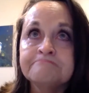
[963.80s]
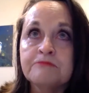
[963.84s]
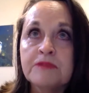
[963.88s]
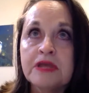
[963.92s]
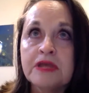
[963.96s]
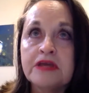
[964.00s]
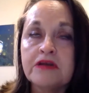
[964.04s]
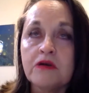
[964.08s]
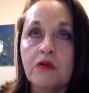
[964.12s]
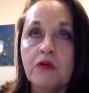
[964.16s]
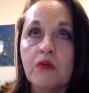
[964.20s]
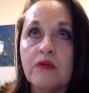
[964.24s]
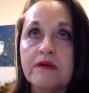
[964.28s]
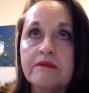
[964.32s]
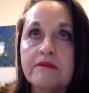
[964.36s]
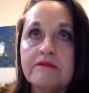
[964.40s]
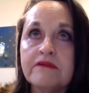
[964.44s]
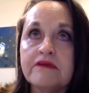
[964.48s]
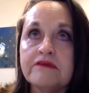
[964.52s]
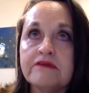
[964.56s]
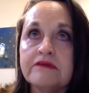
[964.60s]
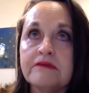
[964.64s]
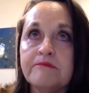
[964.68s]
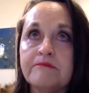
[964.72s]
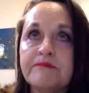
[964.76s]
You know,
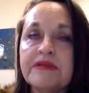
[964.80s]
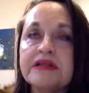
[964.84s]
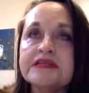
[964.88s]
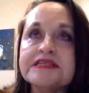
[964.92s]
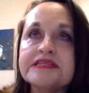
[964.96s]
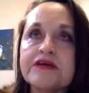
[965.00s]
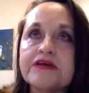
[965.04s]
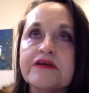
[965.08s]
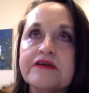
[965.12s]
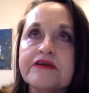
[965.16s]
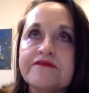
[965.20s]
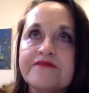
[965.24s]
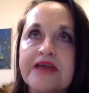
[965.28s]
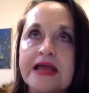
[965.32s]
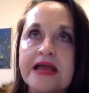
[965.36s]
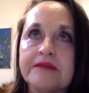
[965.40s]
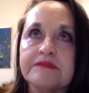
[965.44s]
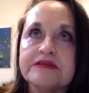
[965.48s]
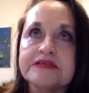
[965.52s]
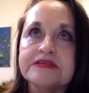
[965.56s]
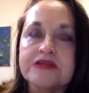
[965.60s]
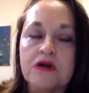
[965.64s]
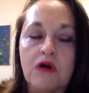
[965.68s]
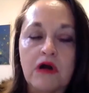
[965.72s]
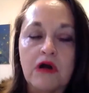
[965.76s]
military
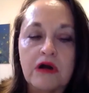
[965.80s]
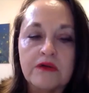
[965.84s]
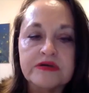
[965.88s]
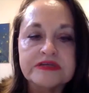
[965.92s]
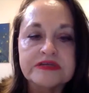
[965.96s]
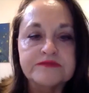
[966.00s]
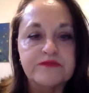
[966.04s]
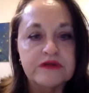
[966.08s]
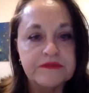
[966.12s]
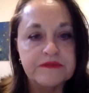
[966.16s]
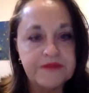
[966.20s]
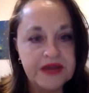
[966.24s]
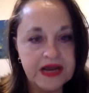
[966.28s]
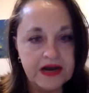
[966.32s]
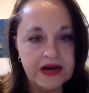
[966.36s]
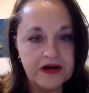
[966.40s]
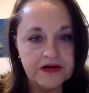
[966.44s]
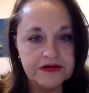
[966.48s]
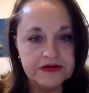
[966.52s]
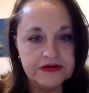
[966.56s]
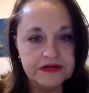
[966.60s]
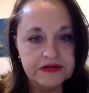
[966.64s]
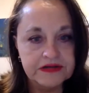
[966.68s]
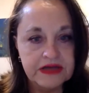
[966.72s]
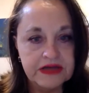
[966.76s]
families are always
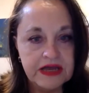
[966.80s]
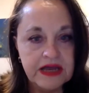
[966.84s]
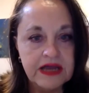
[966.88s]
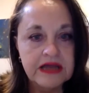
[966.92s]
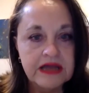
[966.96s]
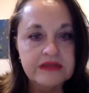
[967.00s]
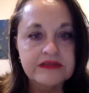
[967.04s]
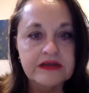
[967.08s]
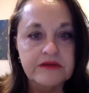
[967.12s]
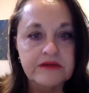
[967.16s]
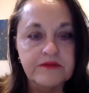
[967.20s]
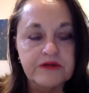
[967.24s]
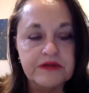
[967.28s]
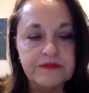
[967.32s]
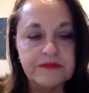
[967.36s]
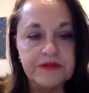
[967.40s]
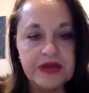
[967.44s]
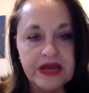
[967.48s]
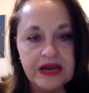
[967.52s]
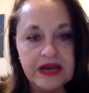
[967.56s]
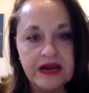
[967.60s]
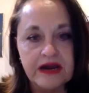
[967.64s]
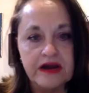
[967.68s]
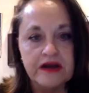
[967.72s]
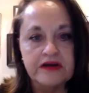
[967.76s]
prepared. They're
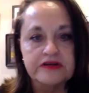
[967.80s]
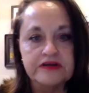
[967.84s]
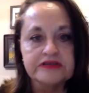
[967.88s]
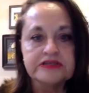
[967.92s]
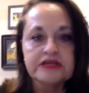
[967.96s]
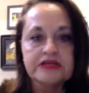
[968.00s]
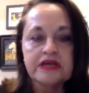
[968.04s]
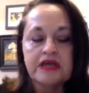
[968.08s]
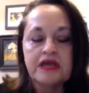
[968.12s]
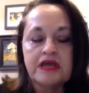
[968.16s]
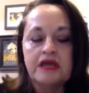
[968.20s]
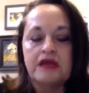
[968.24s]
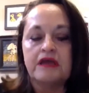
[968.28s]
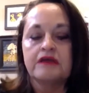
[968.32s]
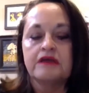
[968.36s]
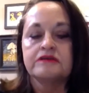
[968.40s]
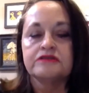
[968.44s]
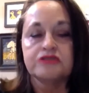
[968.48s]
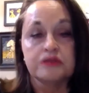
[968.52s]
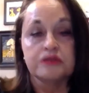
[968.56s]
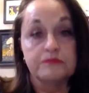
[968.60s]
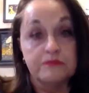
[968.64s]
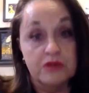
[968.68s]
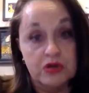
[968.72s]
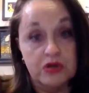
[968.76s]
prepared
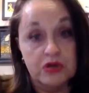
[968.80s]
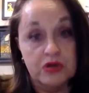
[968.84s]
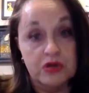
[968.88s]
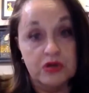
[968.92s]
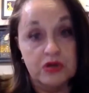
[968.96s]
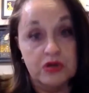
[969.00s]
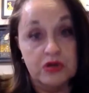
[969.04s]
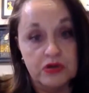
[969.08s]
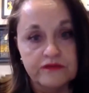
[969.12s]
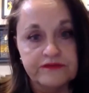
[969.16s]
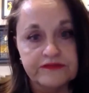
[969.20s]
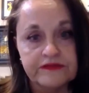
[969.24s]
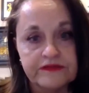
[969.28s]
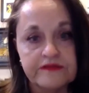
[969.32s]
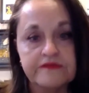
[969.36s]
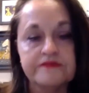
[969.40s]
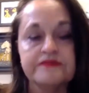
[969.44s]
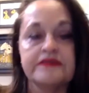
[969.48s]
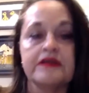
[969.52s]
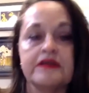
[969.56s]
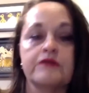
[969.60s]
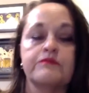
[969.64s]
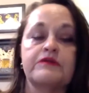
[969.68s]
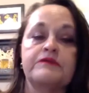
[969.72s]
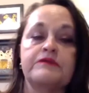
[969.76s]
to move.
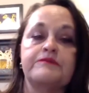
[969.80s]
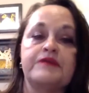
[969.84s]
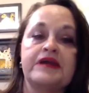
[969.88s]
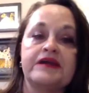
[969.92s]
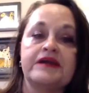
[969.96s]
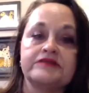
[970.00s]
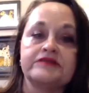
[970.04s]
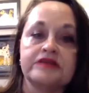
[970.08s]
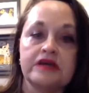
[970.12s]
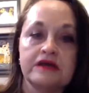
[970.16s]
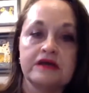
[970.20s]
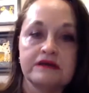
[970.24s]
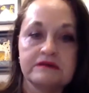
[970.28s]
They're prepared